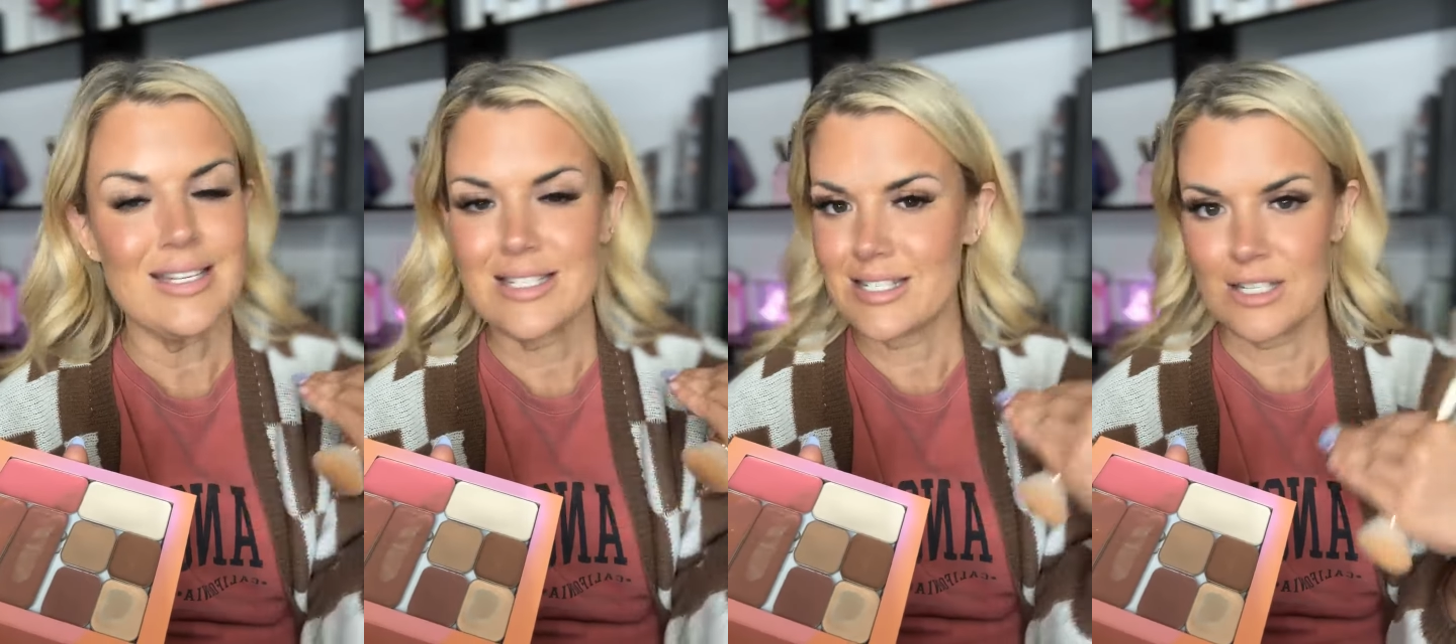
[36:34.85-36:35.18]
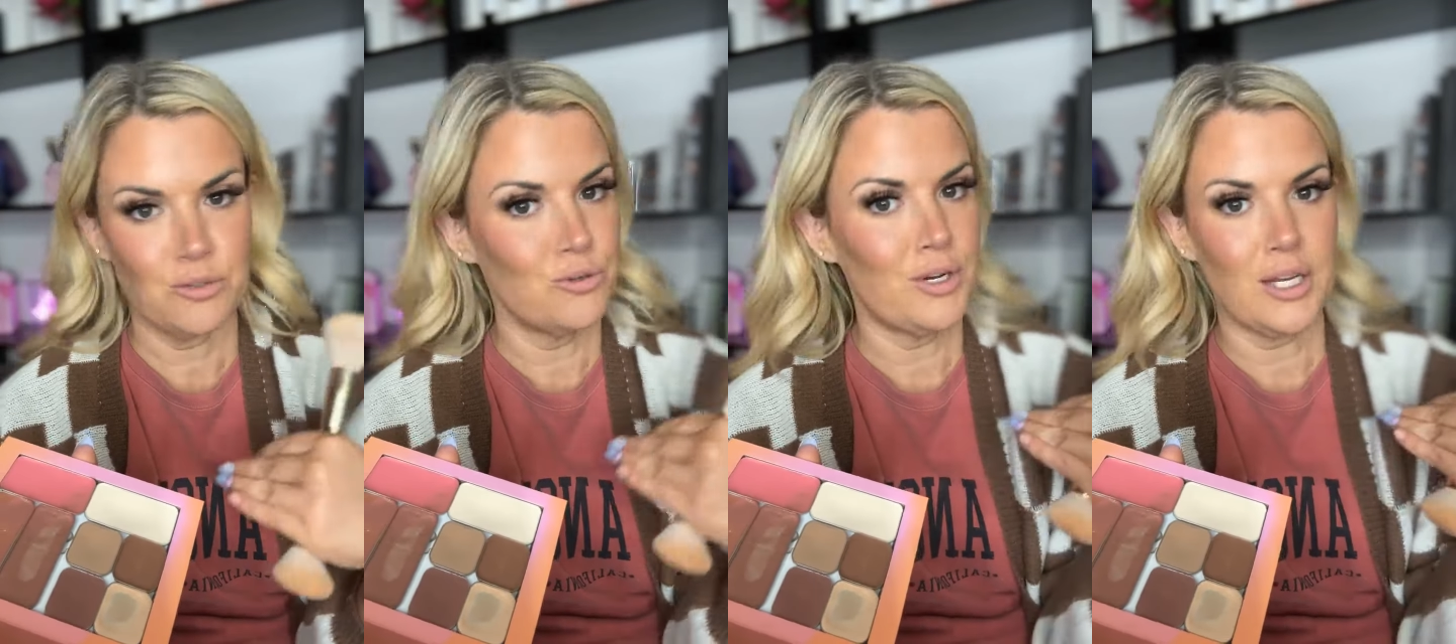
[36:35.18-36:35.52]
I
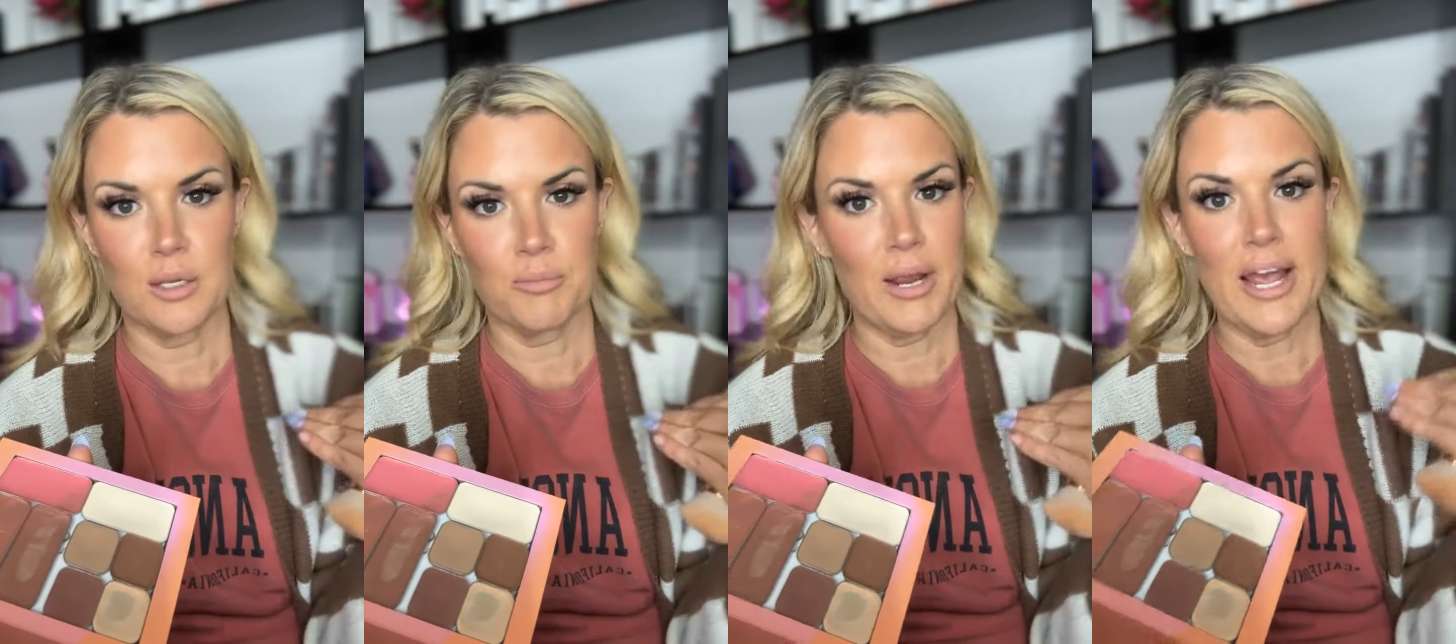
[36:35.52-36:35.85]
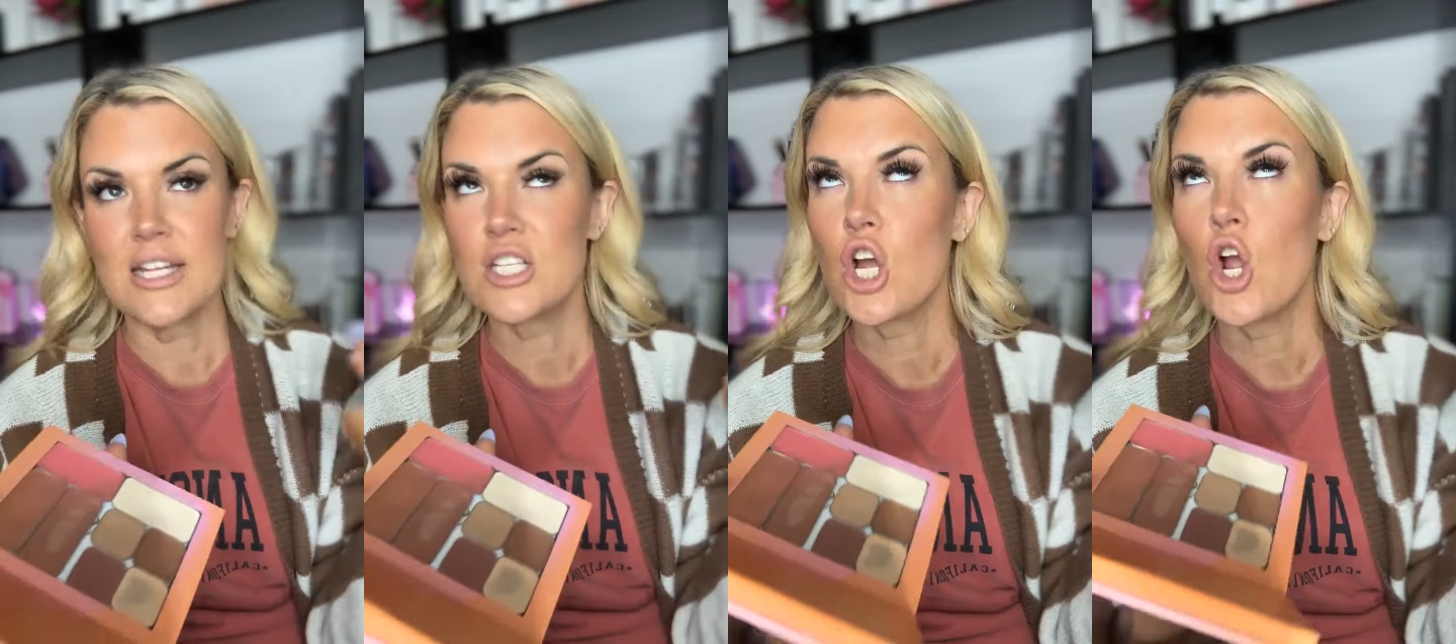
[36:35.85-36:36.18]
still don't get the break.
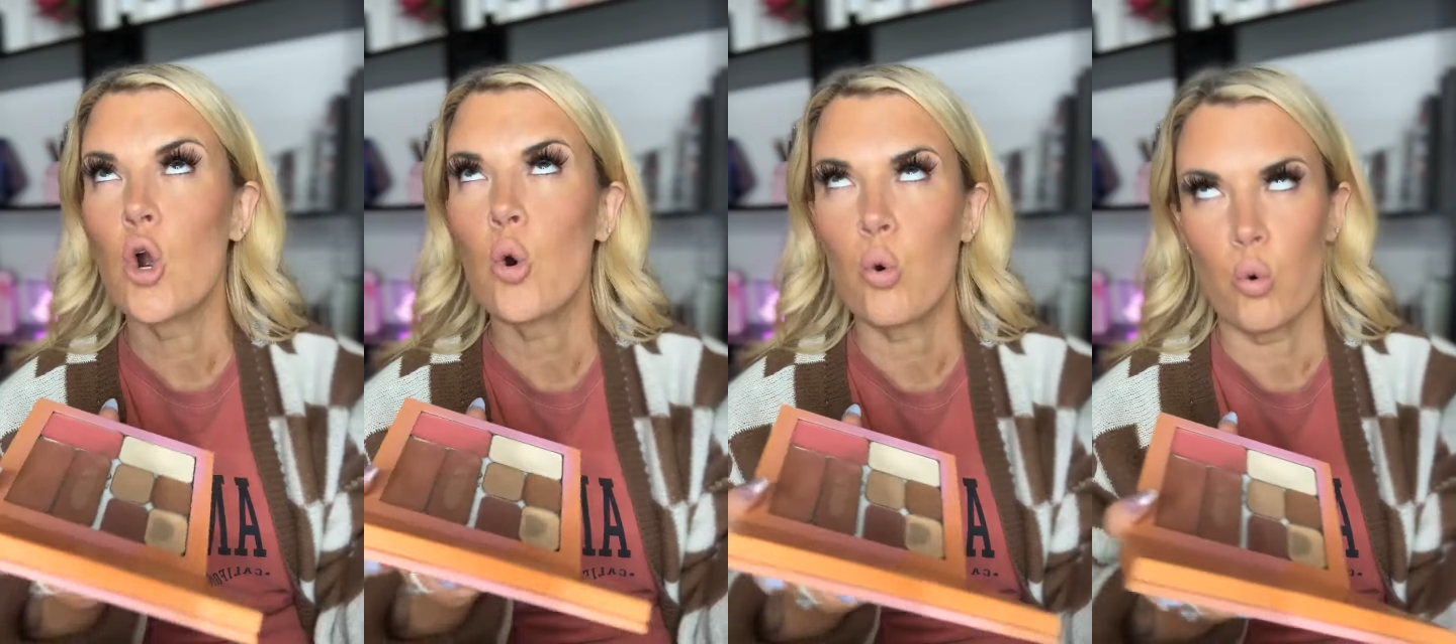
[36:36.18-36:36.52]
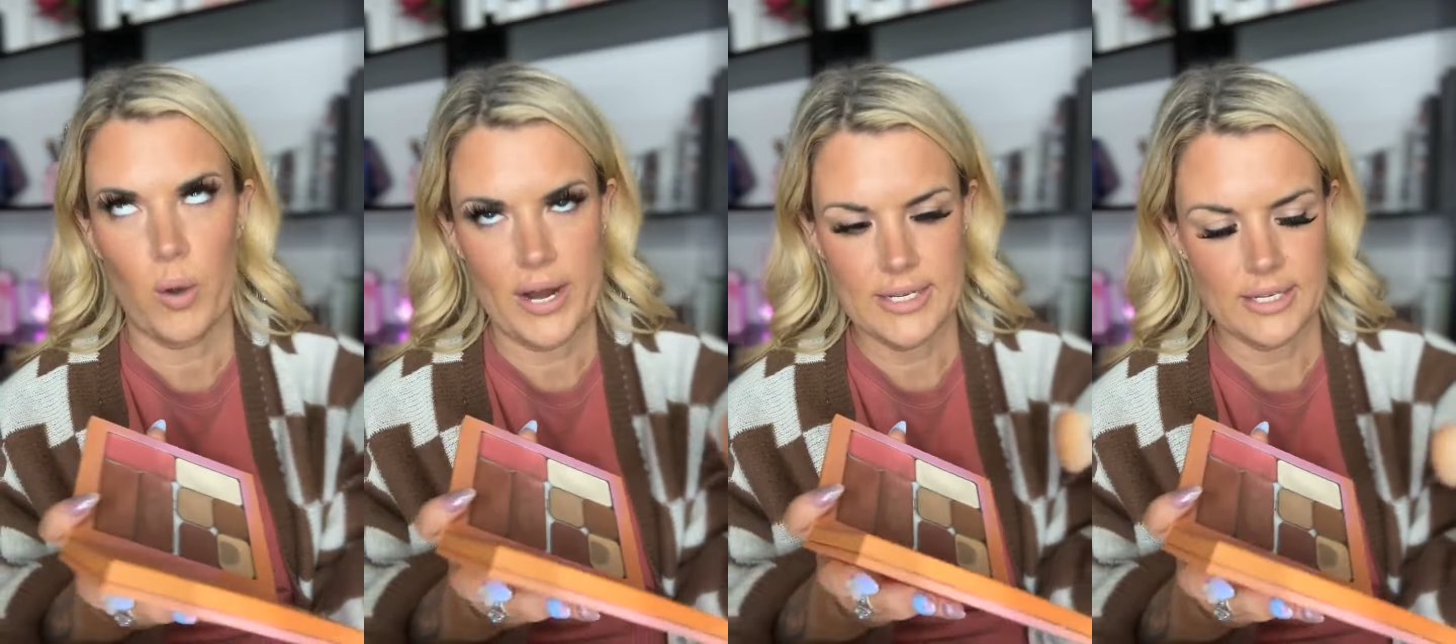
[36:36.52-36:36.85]
It's
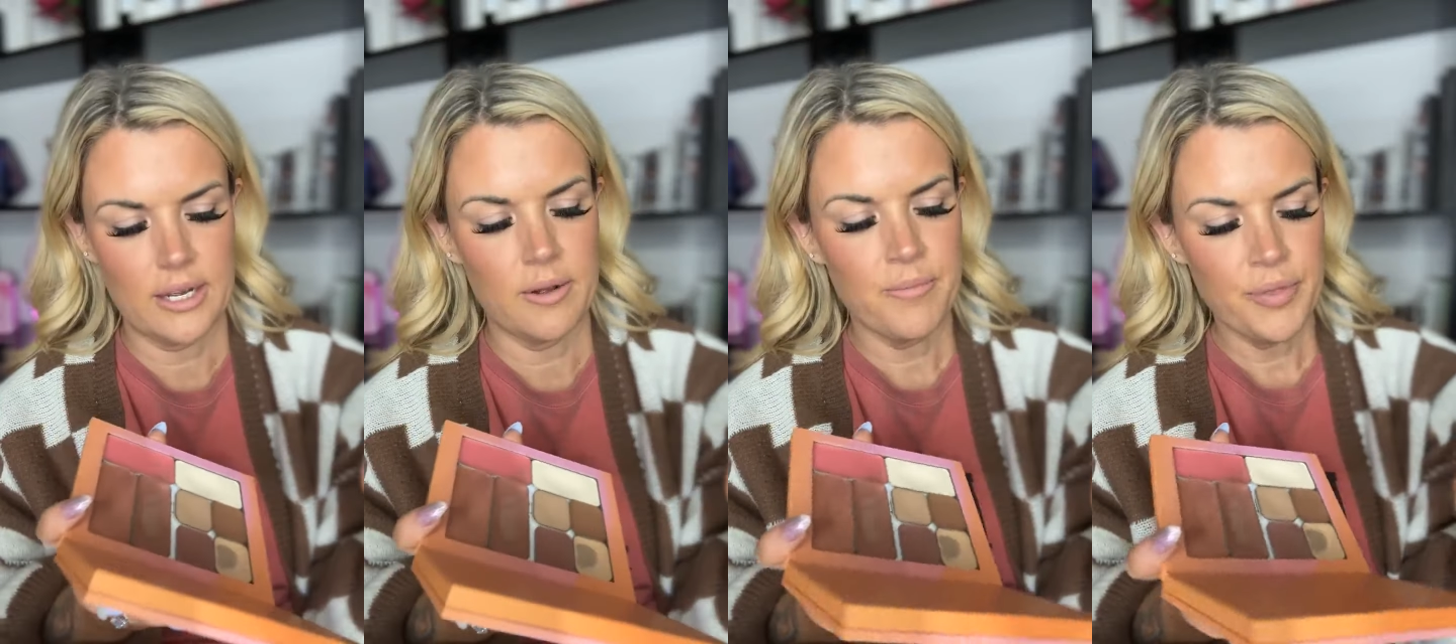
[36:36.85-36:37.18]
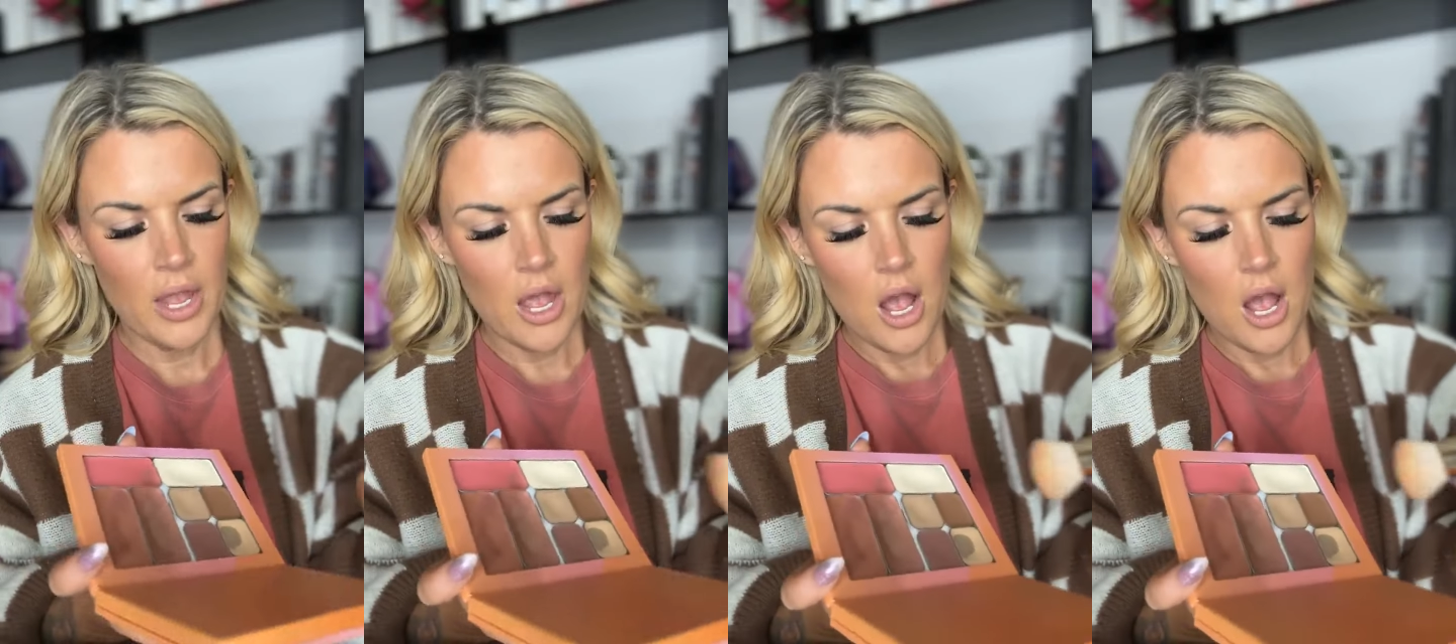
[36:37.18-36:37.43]
crazy.